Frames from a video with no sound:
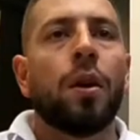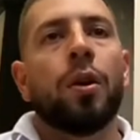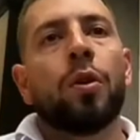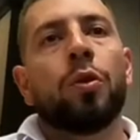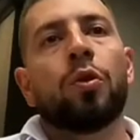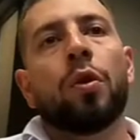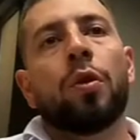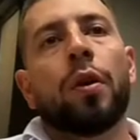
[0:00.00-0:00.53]

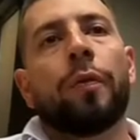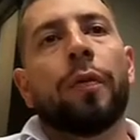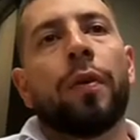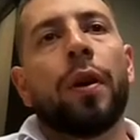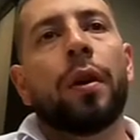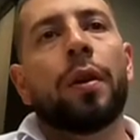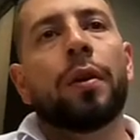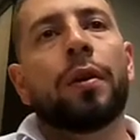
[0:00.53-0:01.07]
To
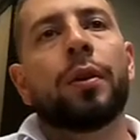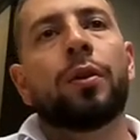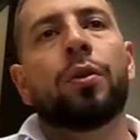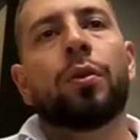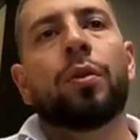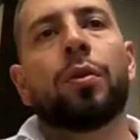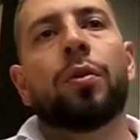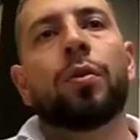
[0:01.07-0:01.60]
refer
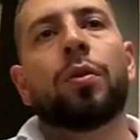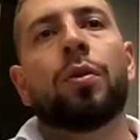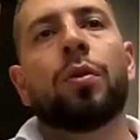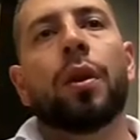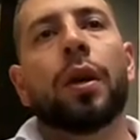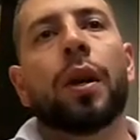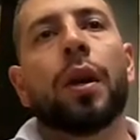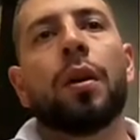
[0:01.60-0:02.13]
to
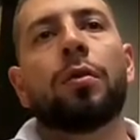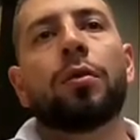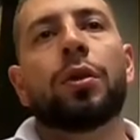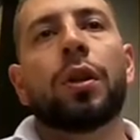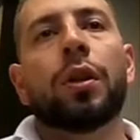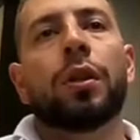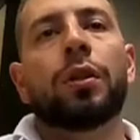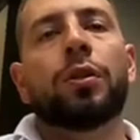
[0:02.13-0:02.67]
the
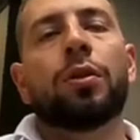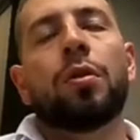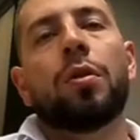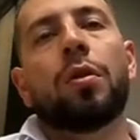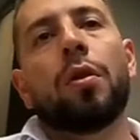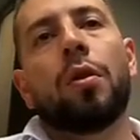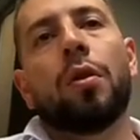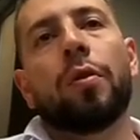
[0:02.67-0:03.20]
causes
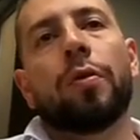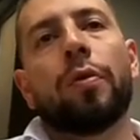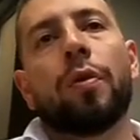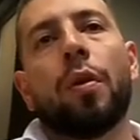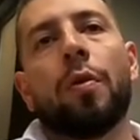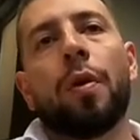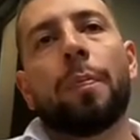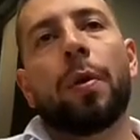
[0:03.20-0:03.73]
of
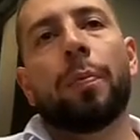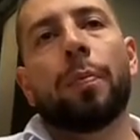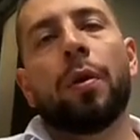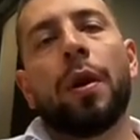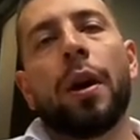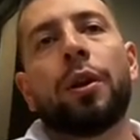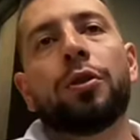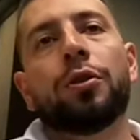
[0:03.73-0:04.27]

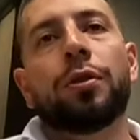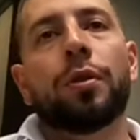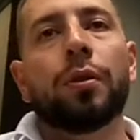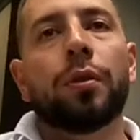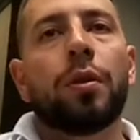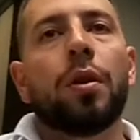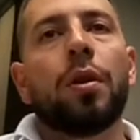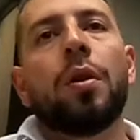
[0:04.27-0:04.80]

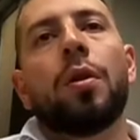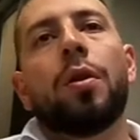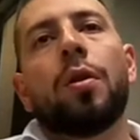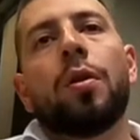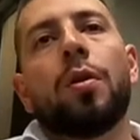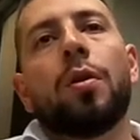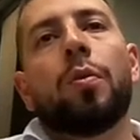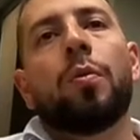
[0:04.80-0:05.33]
overpopulation,
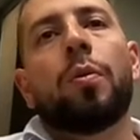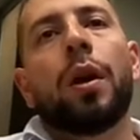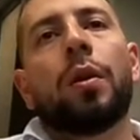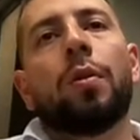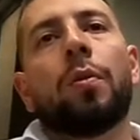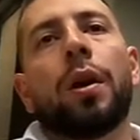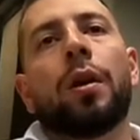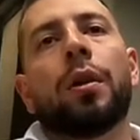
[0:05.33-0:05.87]
we
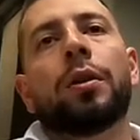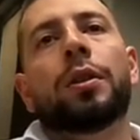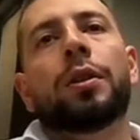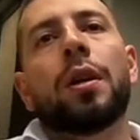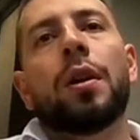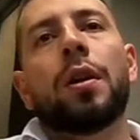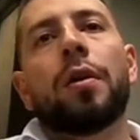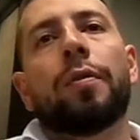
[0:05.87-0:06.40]
will
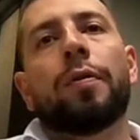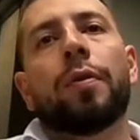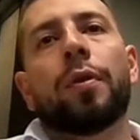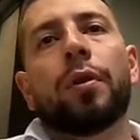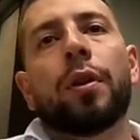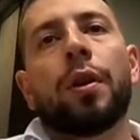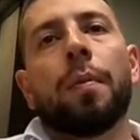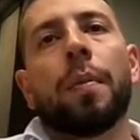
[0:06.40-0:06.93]
start
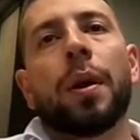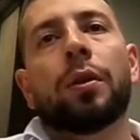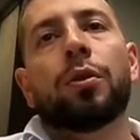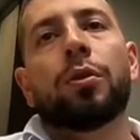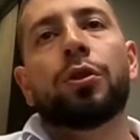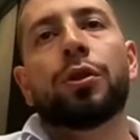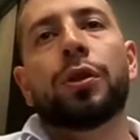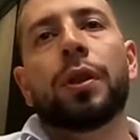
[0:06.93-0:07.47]
from the
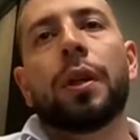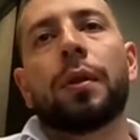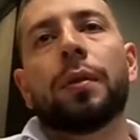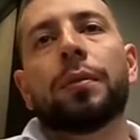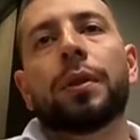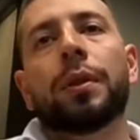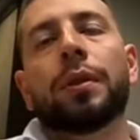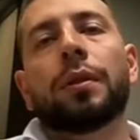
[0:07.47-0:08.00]

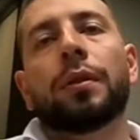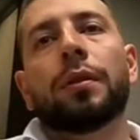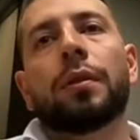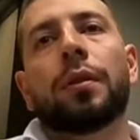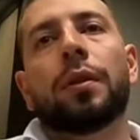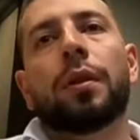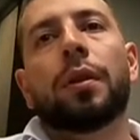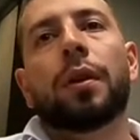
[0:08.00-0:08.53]
Malthusianism
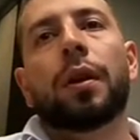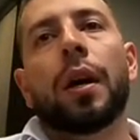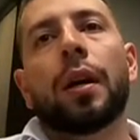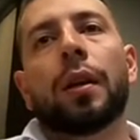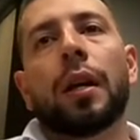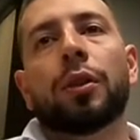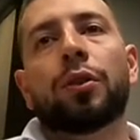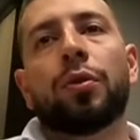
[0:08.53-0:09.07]

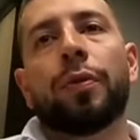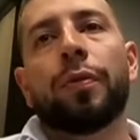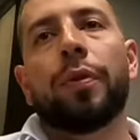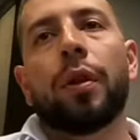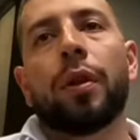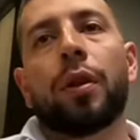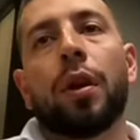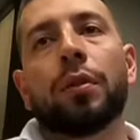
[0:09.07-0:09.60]
catastrophe
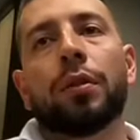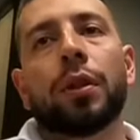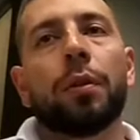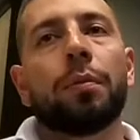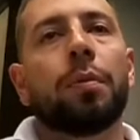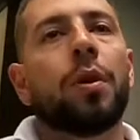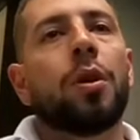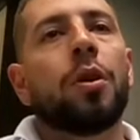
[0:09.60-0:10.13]

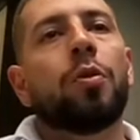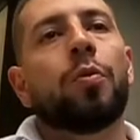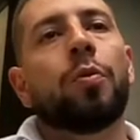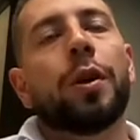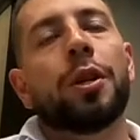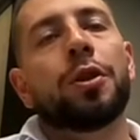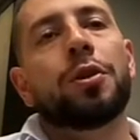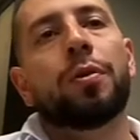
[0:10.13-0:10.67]
concept,
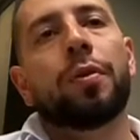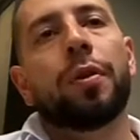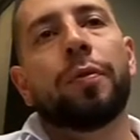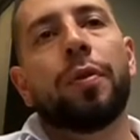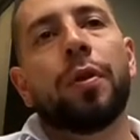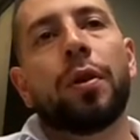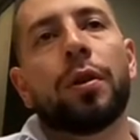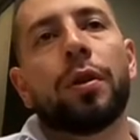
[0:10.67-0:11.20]
which
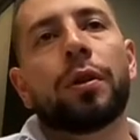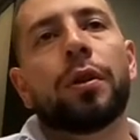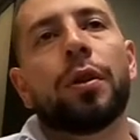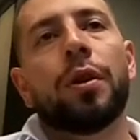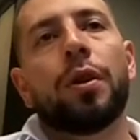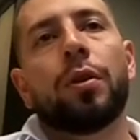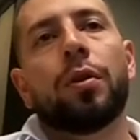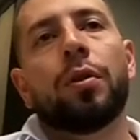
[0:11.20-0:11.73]
refers
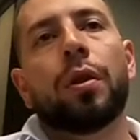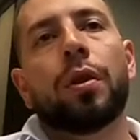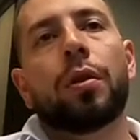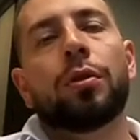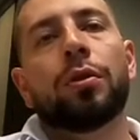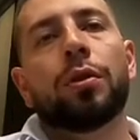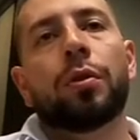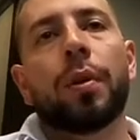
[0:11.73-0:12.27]
to the
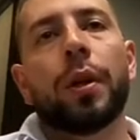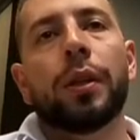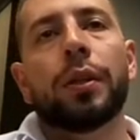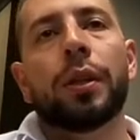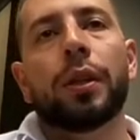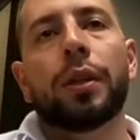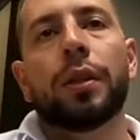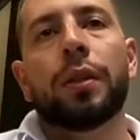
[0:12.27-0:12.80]

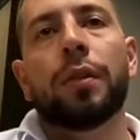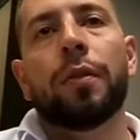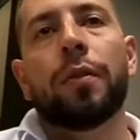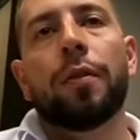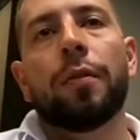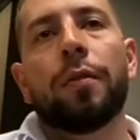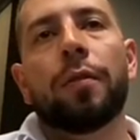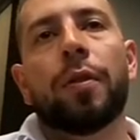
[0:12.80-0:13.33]
consequences
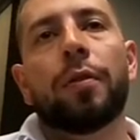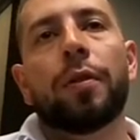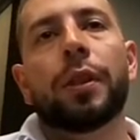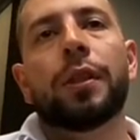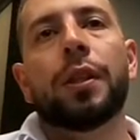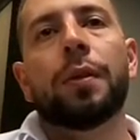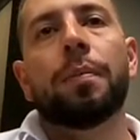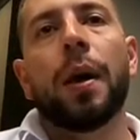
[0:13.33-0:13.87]

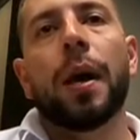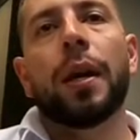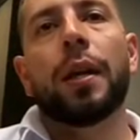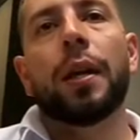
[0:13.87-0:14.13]
foreseen by the